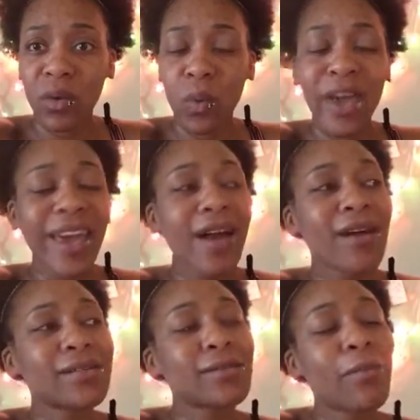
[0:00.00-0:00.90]
We
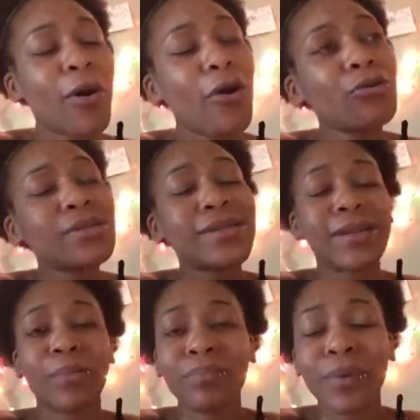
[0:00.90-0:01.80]
are supposed
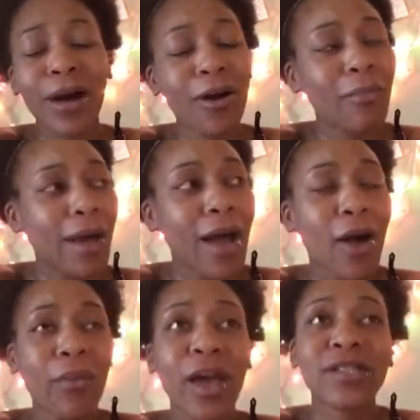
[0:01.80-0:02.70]
to, oh my
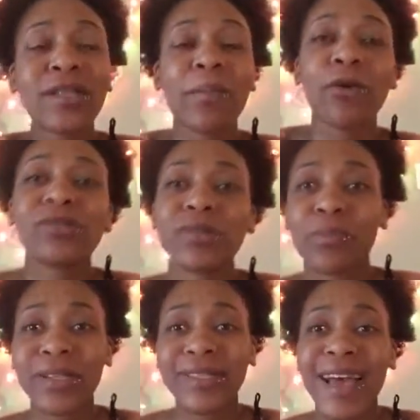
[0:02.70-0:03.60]
God, we are supposed to
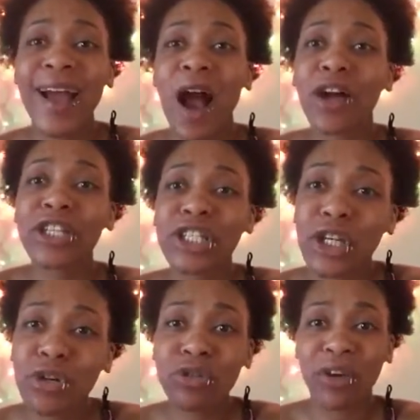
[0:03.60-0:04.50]
protect our
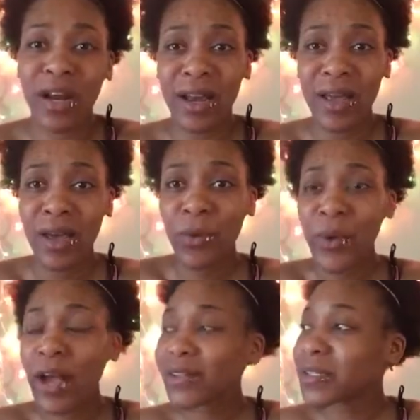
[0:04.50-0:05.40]
children.
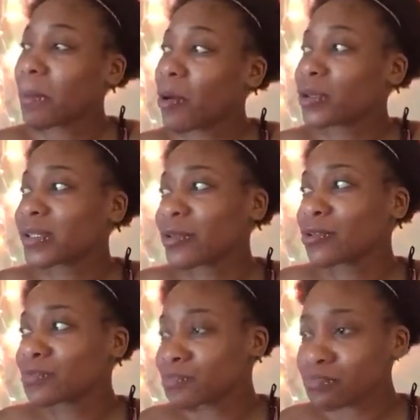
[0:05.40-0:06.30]
We are supposed
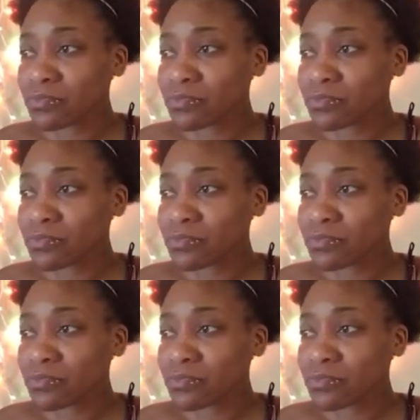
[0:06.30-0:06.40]
to